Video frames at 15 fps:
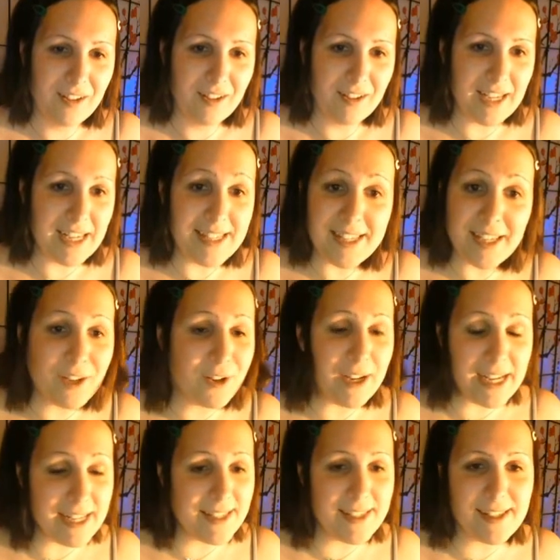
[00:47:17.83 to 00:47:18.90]
It's inc-
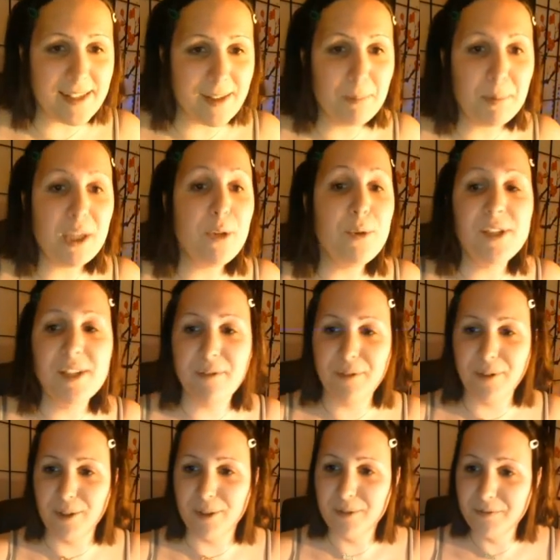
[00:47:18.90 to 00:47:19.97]
it's
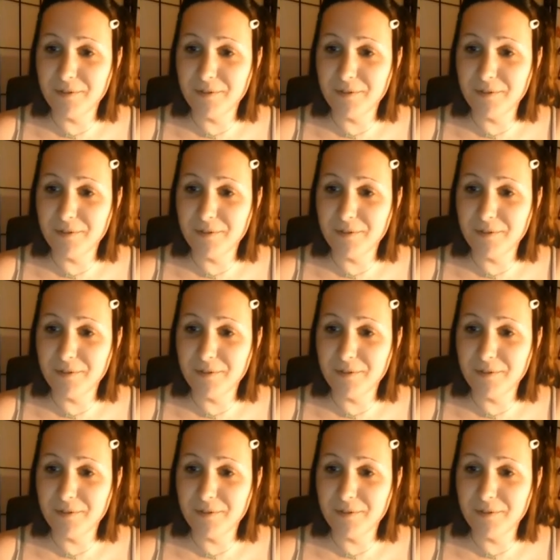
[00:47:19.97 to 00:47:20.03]
beautiful